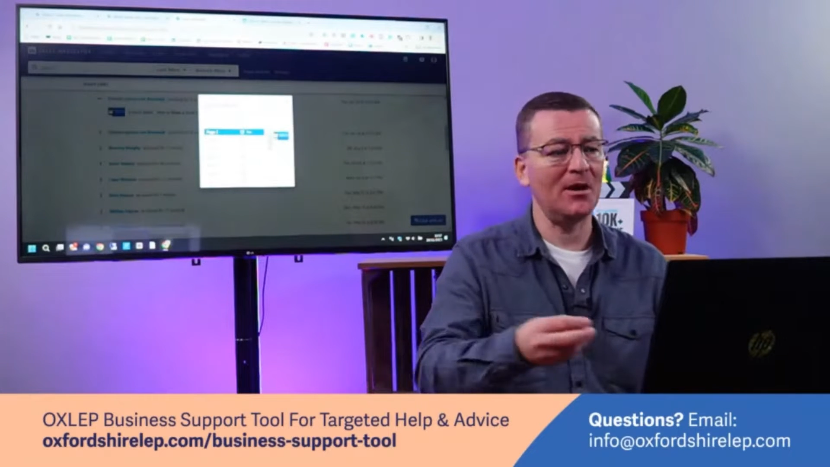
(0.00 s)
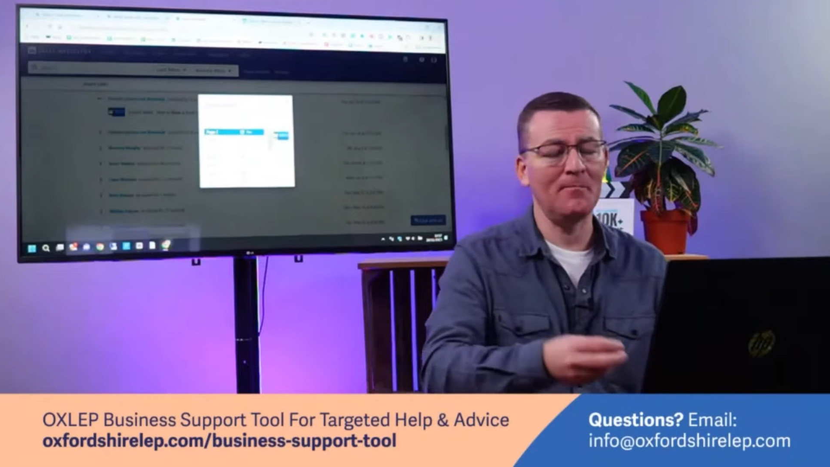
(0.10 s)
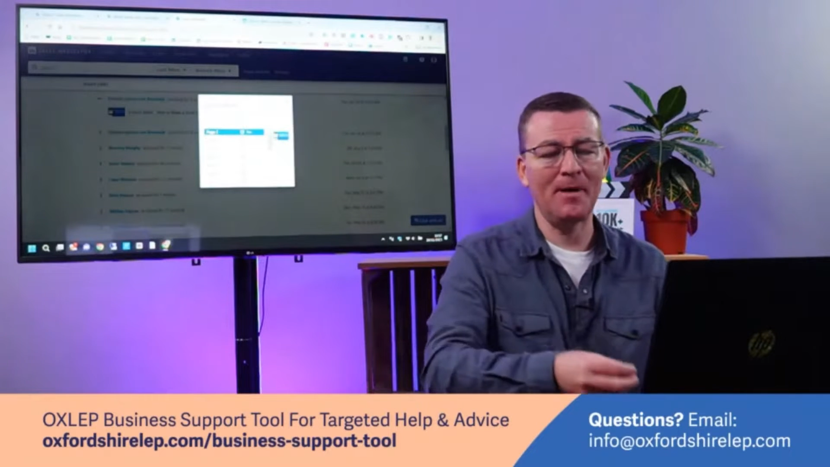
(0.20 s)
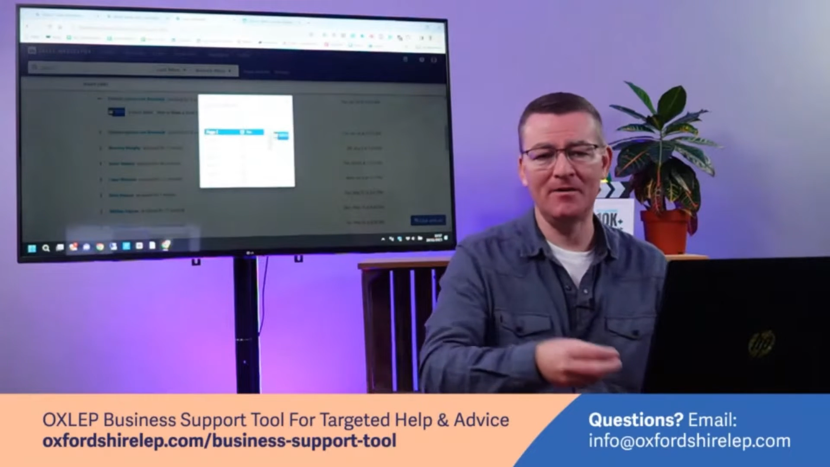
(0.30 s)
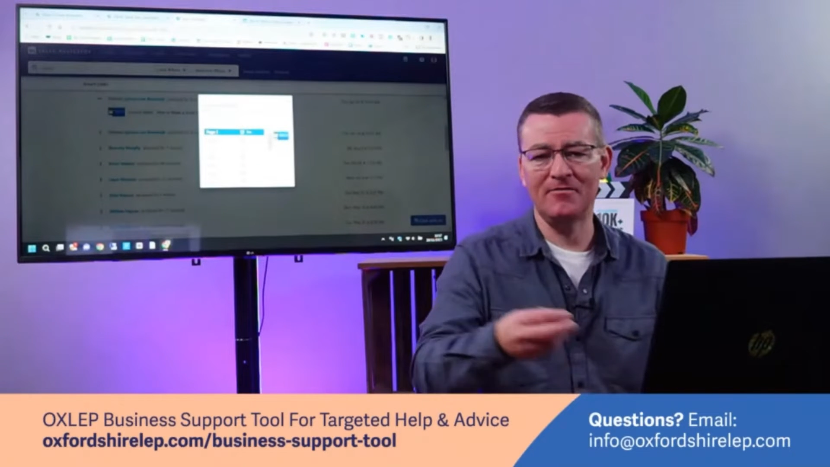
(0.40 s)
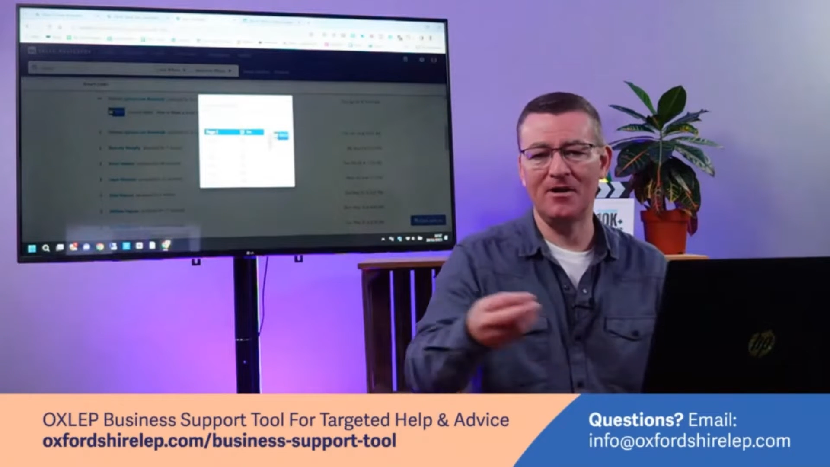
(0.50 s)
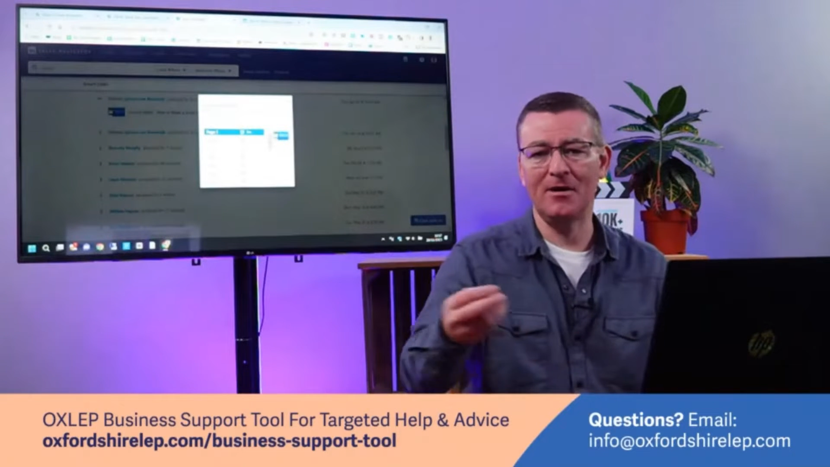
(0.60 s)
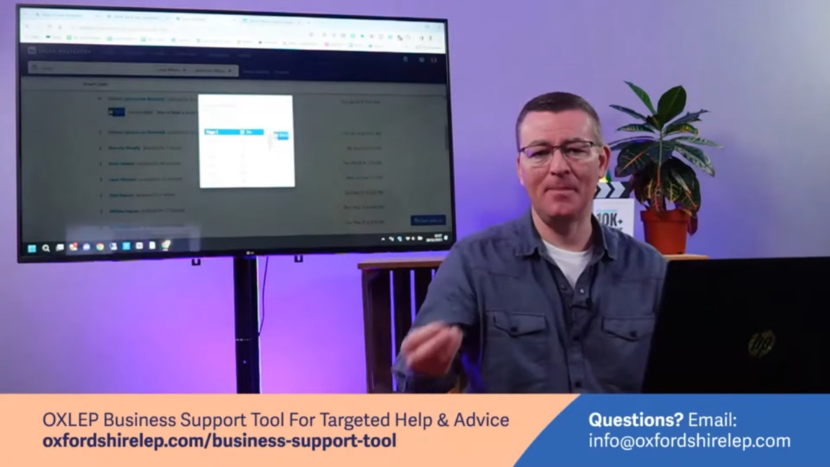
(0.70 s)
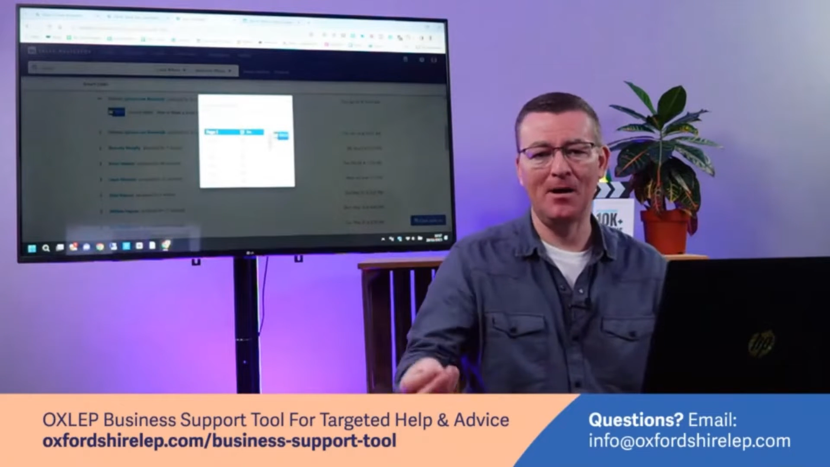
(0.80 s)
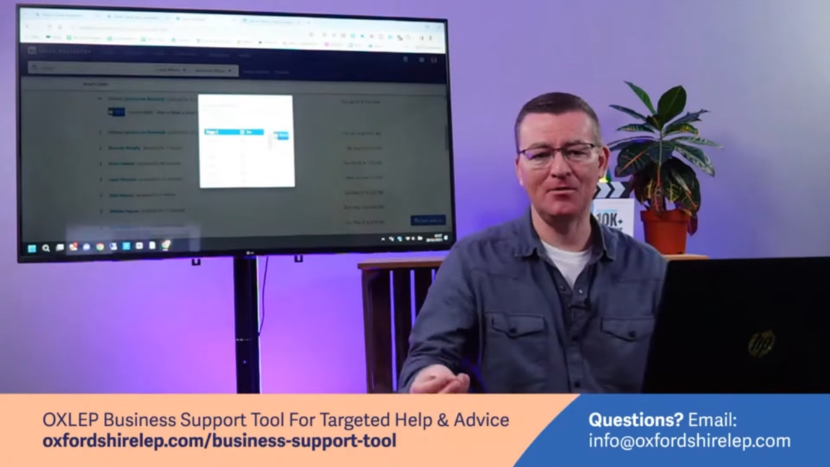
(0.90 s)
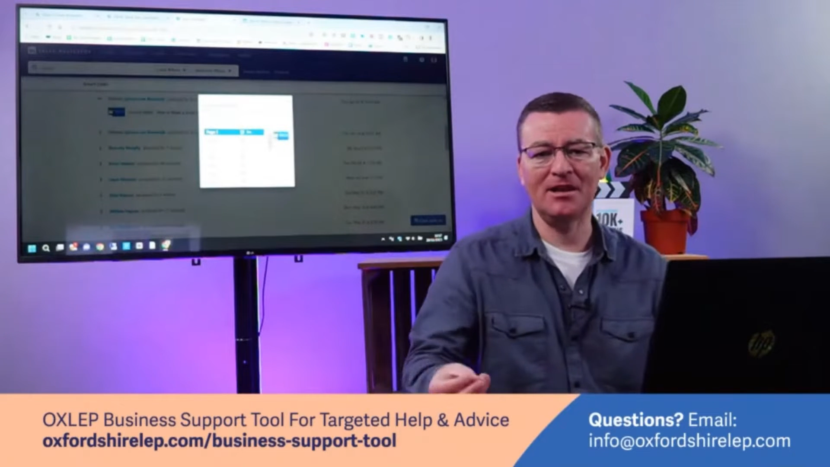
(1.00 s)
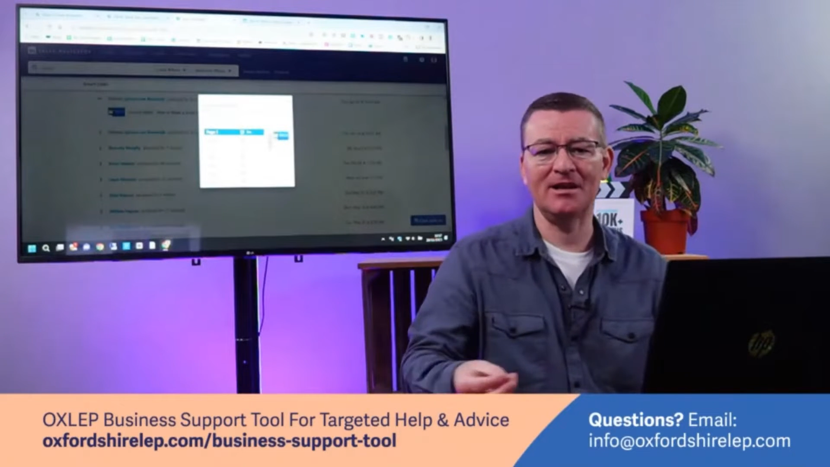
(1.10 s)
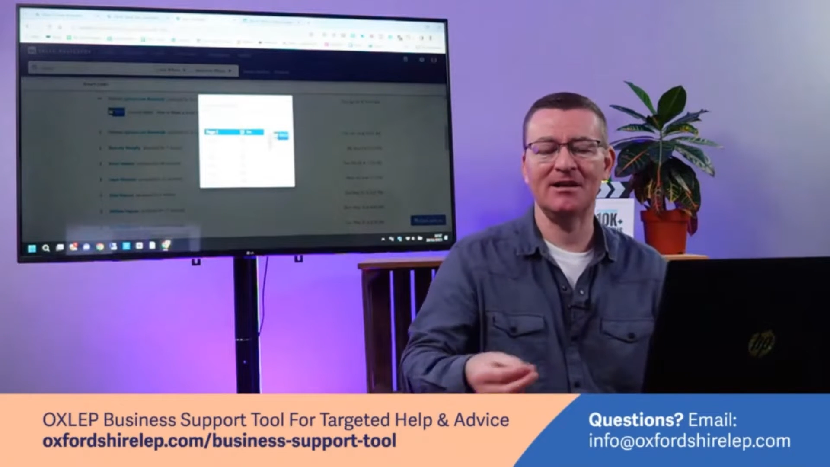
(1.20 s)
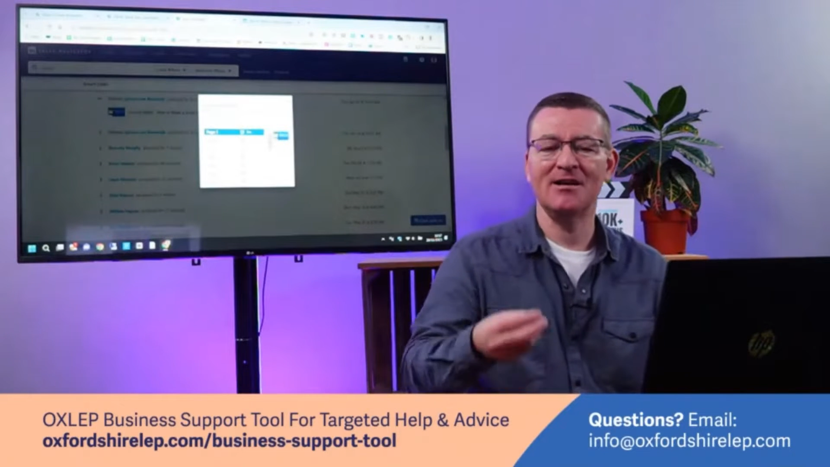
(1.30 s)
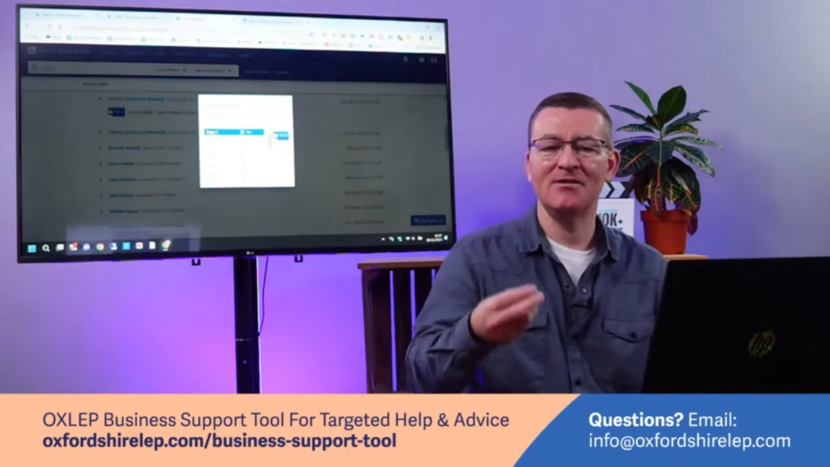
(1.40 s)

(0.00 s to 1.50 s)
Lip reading: a benefit about that